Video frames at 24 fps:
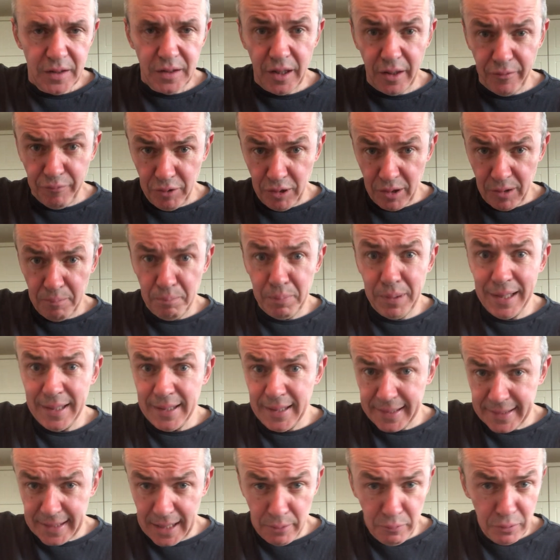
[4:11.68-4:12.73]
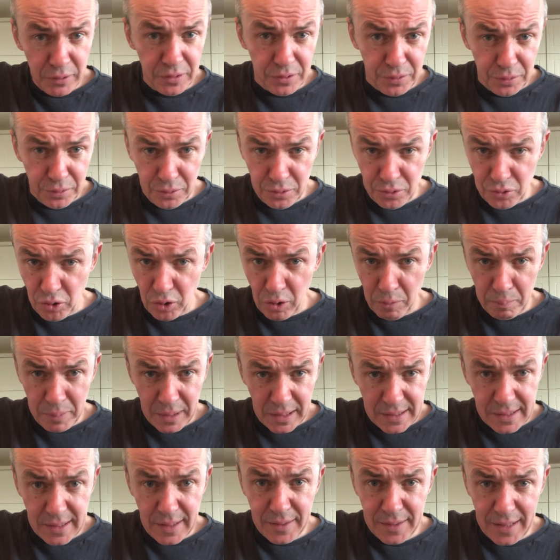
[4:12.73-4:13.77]
Now if you can play like that with 2 strong
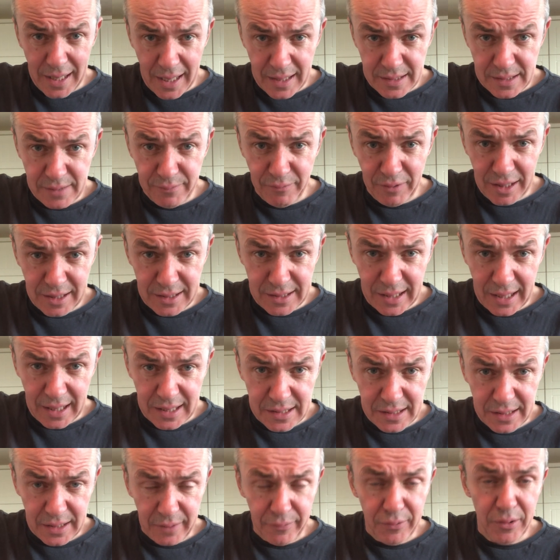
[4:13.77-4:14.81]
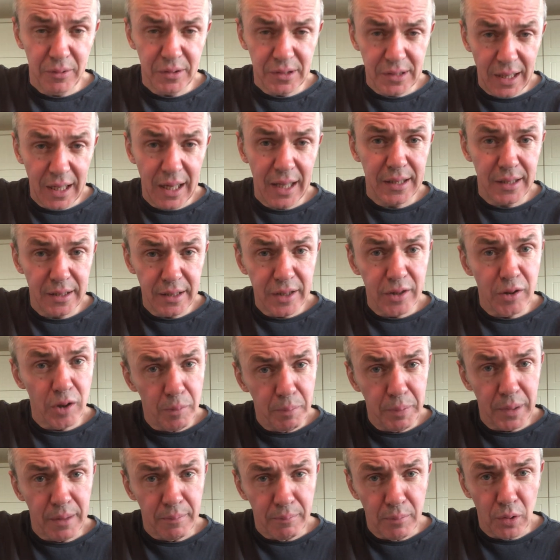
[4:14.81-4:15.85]
beats, that's fantastic. If you want to add a little
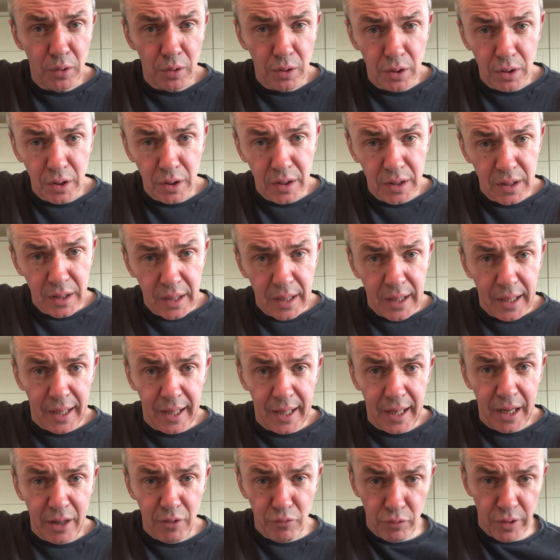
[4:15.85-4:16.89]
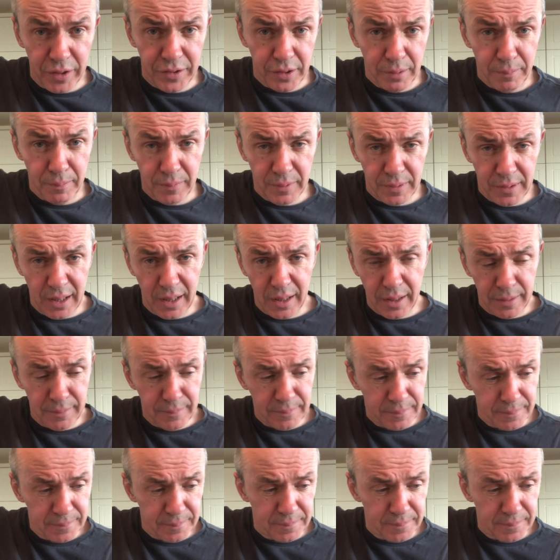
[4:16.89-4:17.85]
bit more rhythm, then